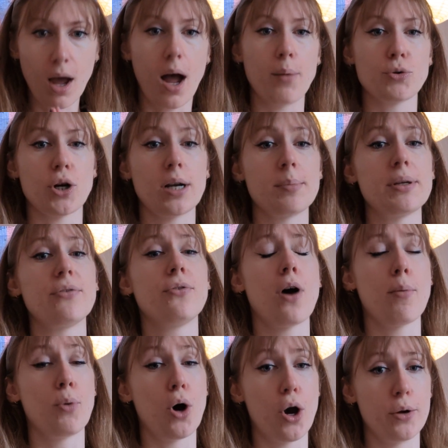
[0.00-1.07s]
I'm trying to be far
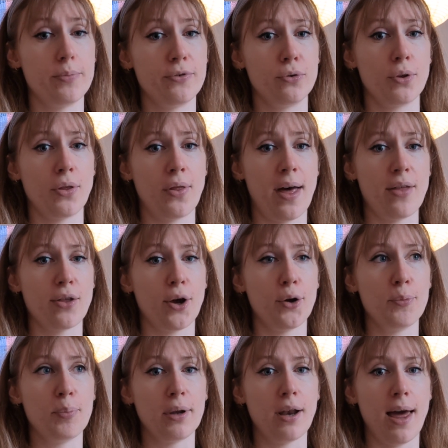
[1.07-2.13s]
more hopeful than that
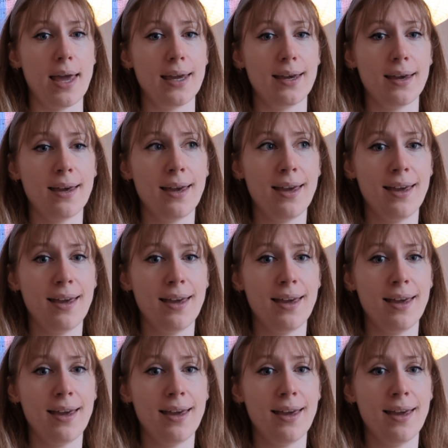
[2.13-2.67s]
though, but like,